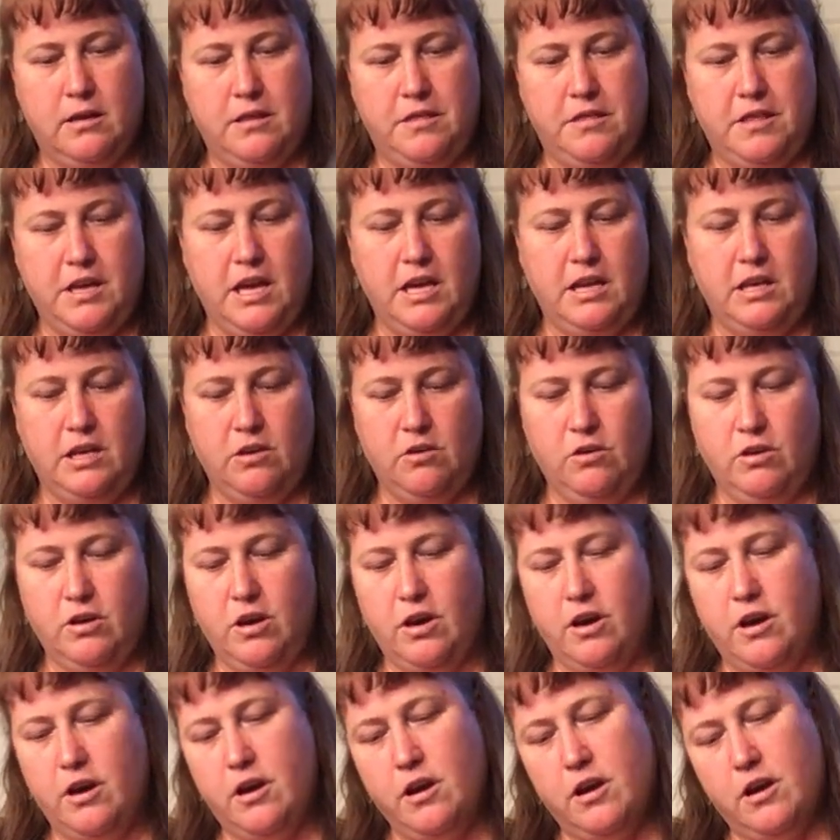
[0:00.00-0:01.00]
Thank you
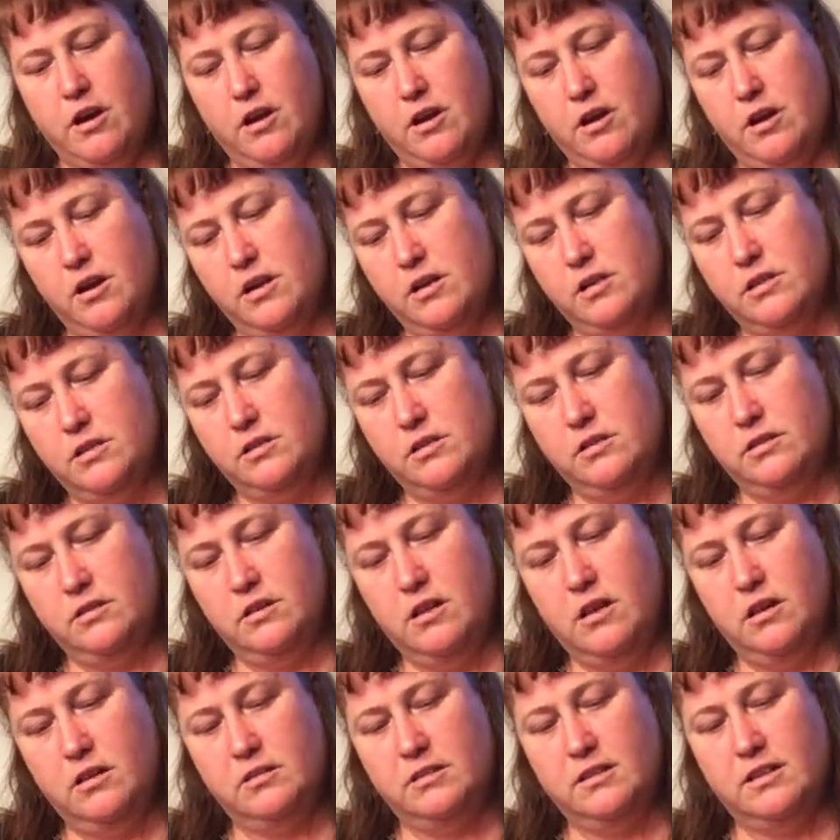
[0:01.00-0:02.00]
card,
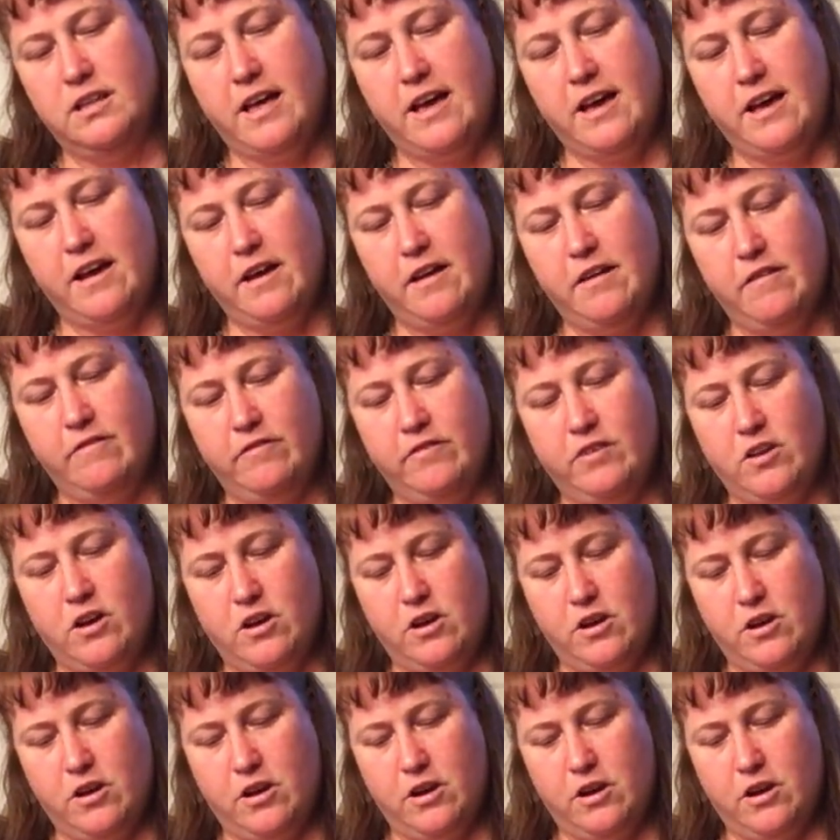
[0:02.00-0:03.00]
Lug Live
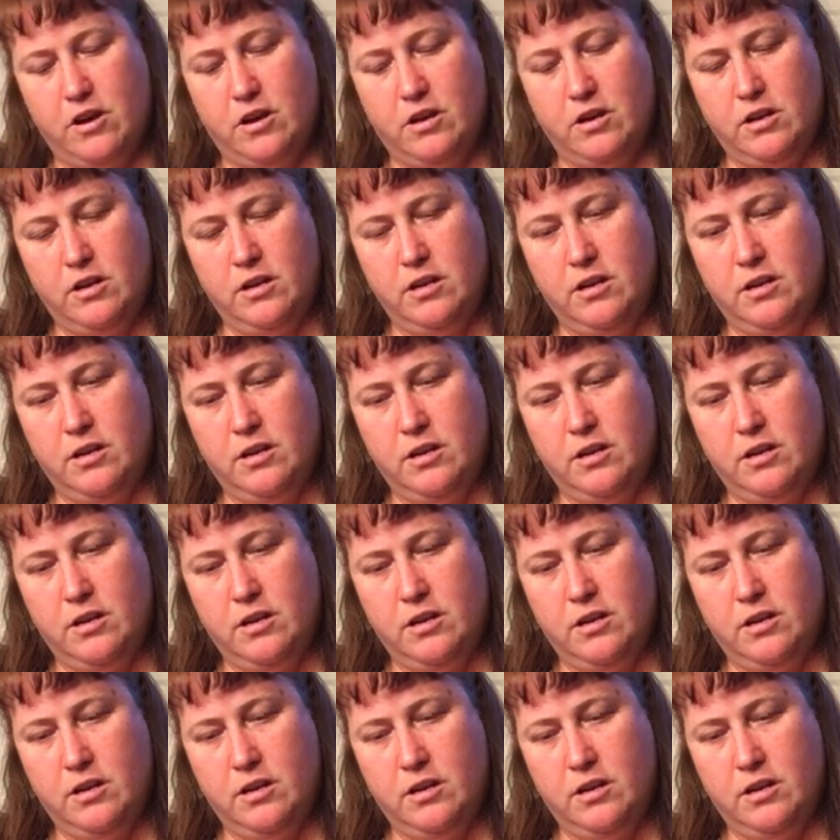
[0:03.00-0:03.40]
card.